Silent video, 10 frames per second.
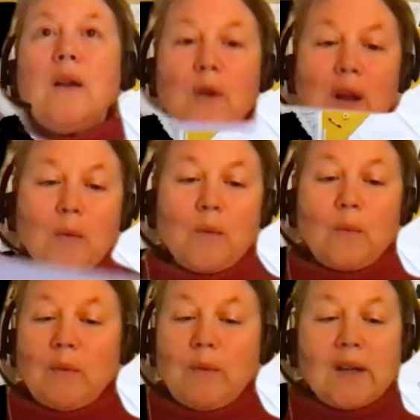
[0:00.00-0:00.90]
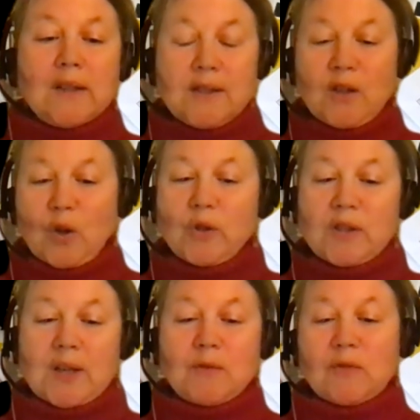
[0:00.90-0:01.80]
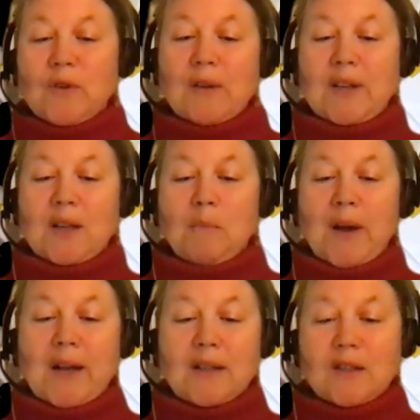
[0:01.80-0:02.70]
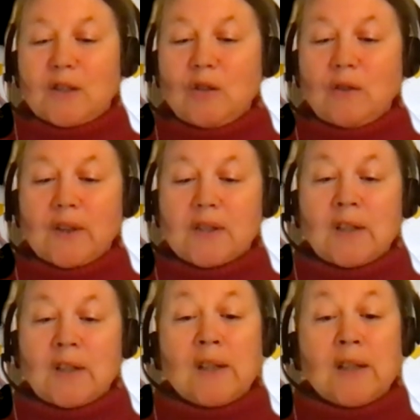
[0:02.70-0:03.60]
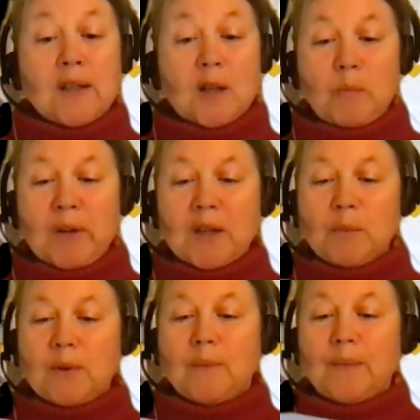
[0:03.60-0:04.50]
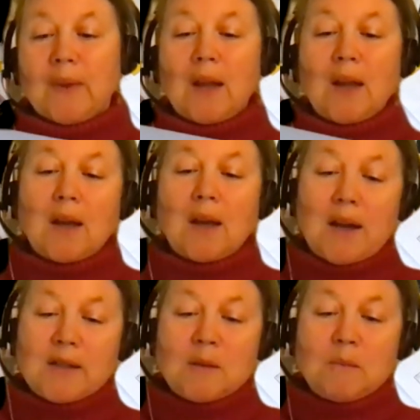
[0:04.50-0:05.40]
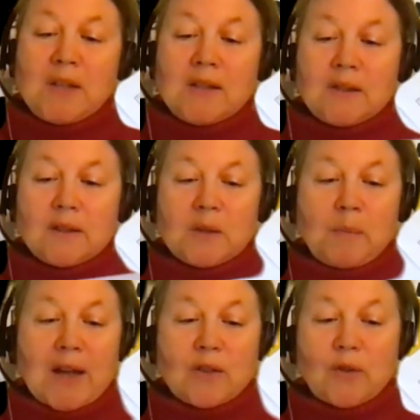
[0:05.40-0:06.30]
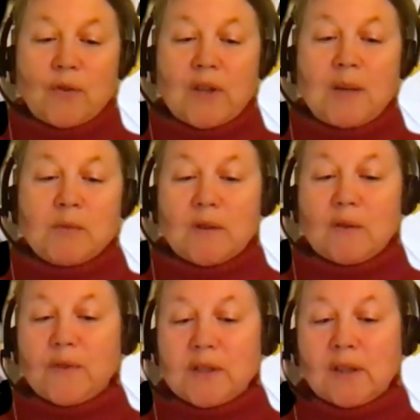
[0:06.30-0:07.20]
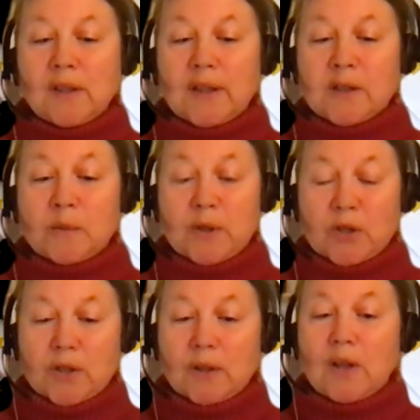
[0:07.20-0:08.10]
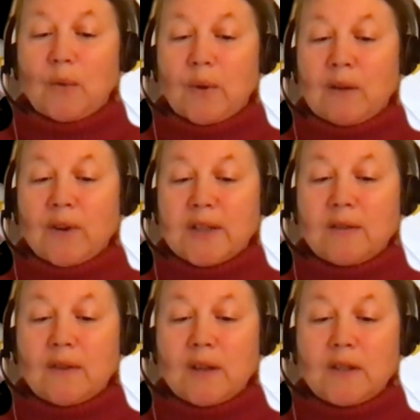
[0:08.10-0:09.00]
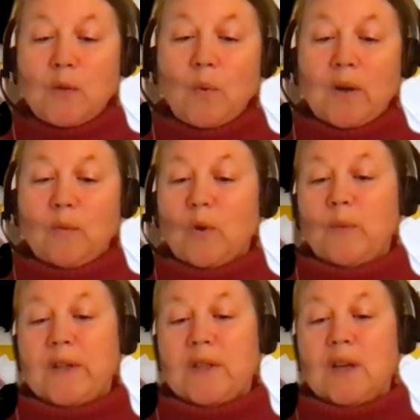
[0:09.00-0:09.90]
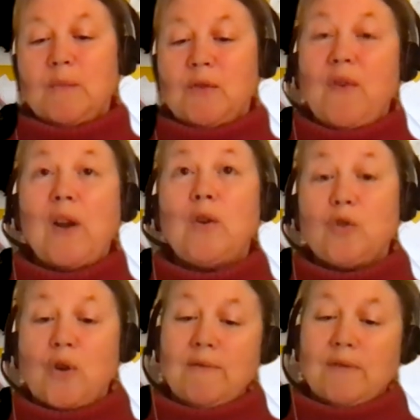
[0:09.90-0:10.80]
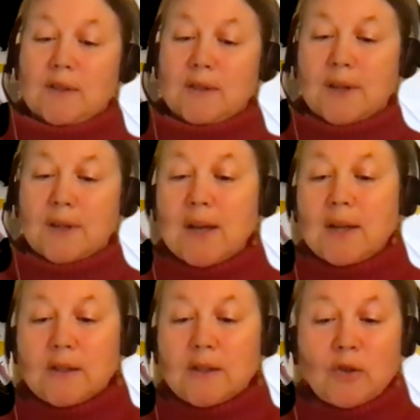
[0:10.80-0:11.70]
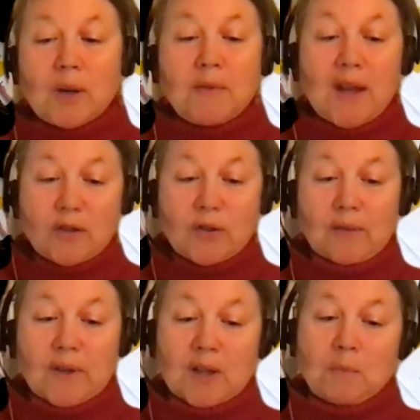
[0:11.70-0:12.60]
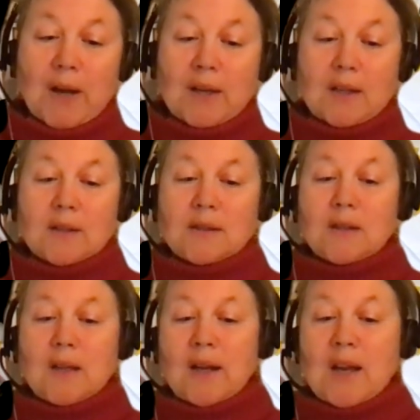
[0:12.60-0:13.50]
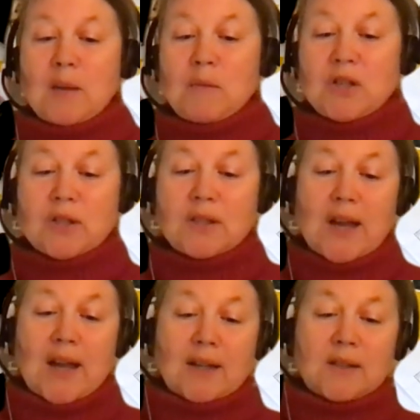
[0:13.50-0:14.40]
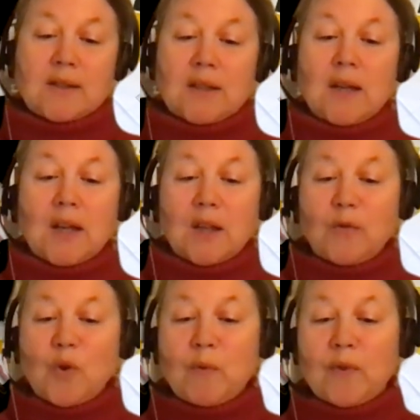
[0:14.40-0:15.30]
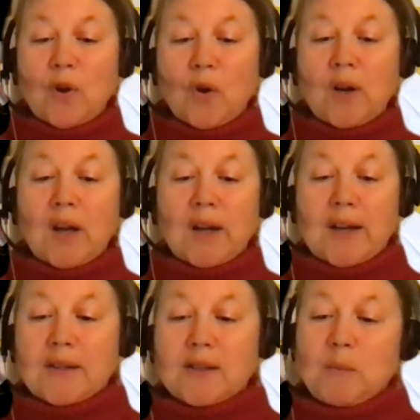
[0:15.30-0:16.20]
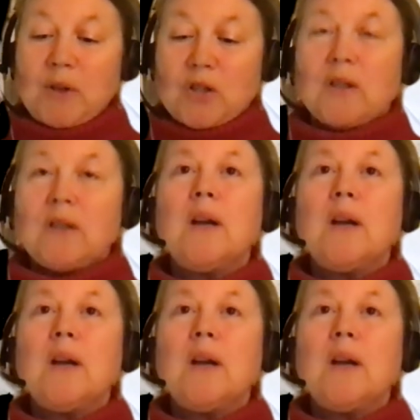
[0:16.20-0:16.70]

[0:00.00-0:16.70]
Now, we realise the concept of travelling companion is universally applicable. And as a means to expand on themes of the physical exhibition, we invited 31 what we termed fellow travellers to describe their travelling companions in image and text in the form of an online exhibition.